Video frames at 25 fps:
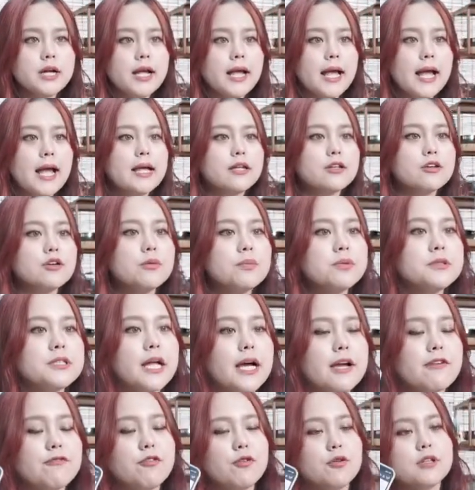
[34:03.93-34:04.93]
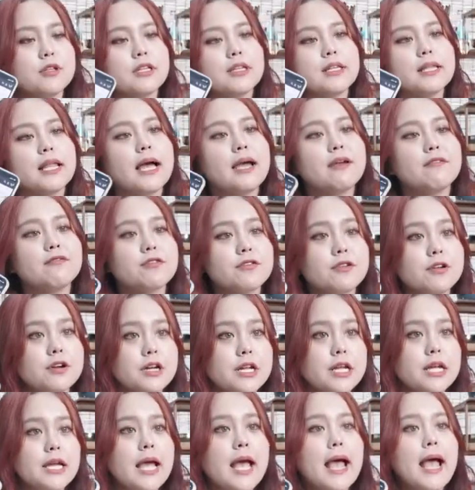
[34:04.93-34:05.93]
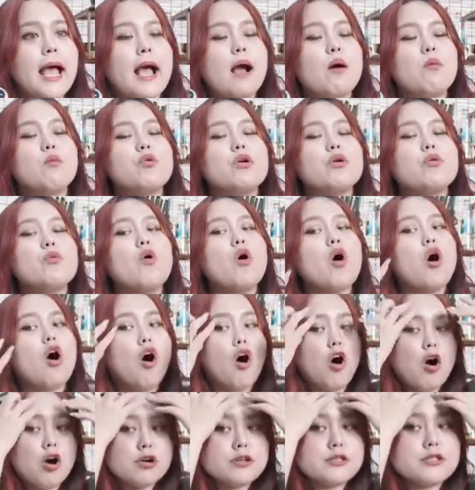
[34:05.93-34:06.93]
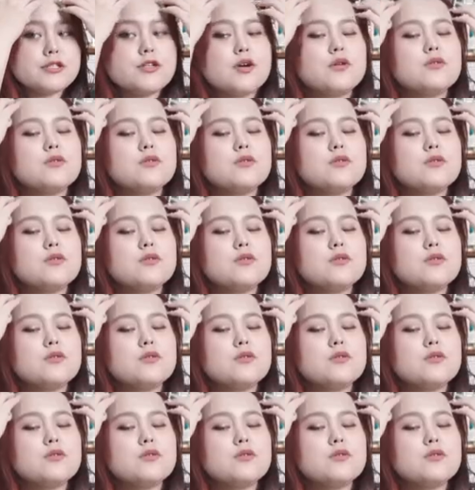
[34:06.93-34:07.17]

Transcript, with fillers: and you apply for the live 30 and we will also